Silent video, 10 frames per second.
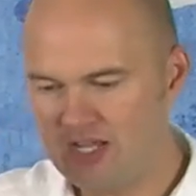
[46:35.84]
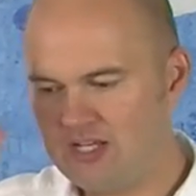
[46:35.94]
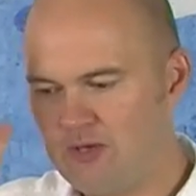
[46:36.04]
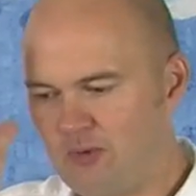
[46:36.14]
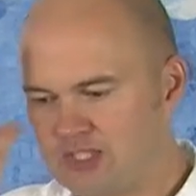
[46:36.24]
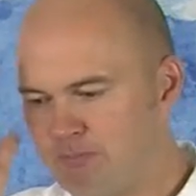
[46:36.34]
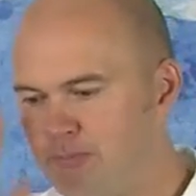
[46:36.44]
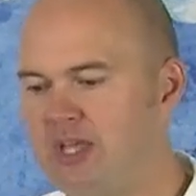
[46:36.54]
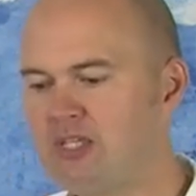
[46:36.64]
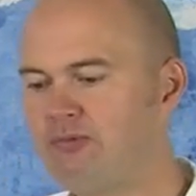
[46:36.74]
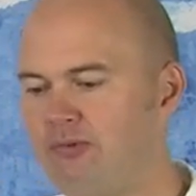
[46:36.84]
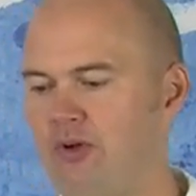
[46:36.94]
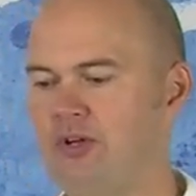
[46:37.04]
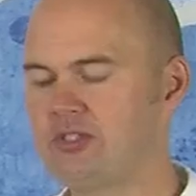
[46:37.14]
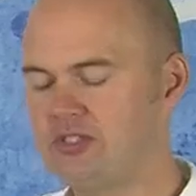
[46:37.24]
that it was best
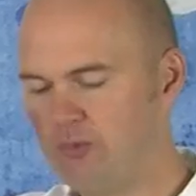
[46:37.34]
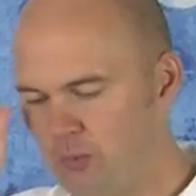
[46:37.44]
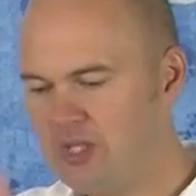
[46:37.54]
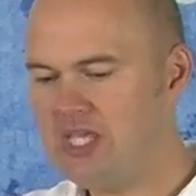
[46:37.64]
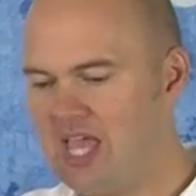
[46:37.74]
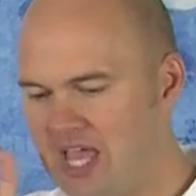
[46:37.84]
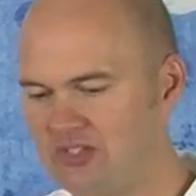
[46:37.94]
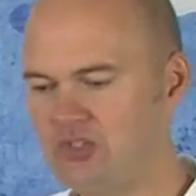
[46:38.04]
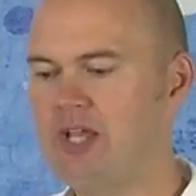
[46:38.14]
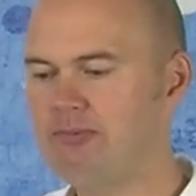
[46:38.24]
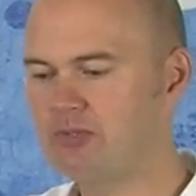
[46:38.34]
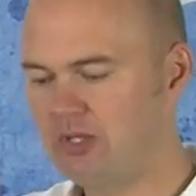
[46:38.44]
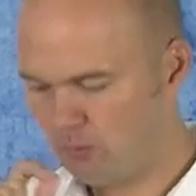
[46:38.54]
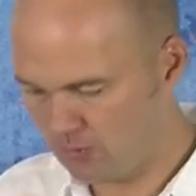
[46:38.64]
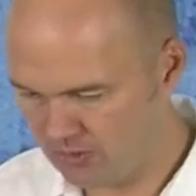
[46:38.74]
for us that we had chapters
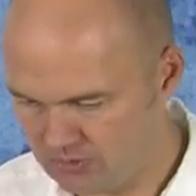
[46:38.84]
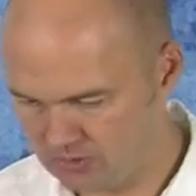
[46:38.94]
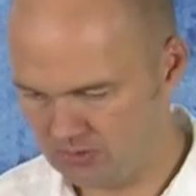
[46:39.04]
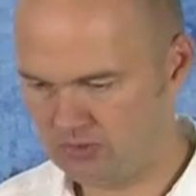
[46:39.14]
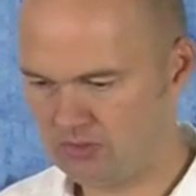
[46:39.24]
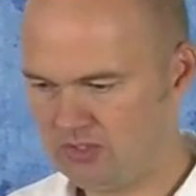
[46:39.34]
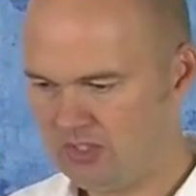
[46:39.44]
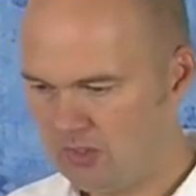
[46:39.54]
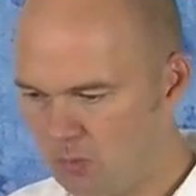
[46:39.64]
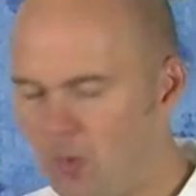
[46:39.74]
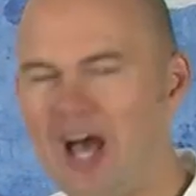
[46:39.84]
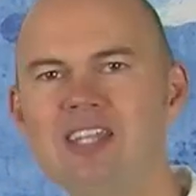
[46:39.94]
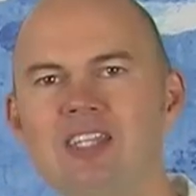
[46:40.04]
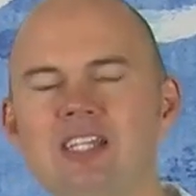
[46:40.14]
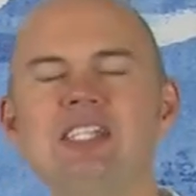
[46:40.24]
and verses, why
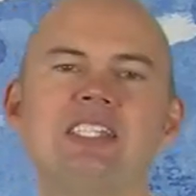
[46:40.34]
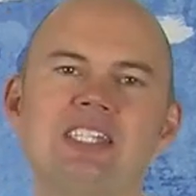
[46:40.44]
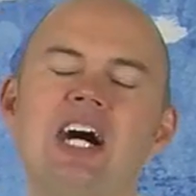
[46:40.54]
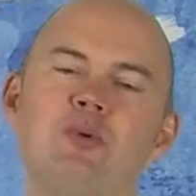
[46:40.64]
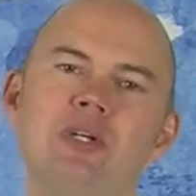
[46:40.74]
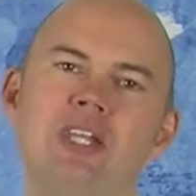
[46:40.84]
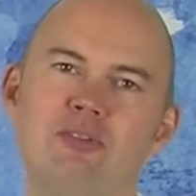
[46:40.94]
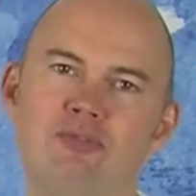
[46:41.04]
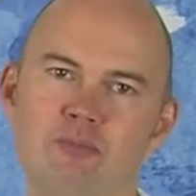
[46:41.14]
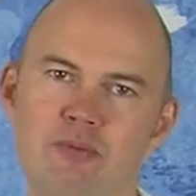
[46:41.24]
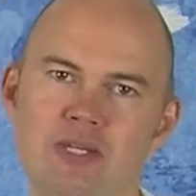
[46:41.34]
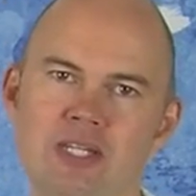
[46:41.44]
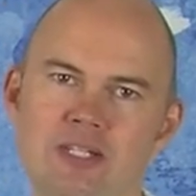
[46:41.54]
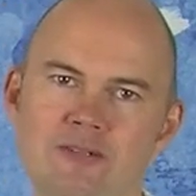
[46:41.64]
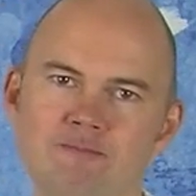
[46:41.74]
didn't he start with that from the
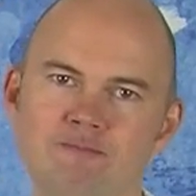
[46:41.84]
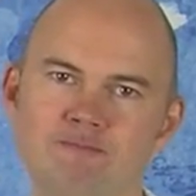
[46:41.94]
beginning?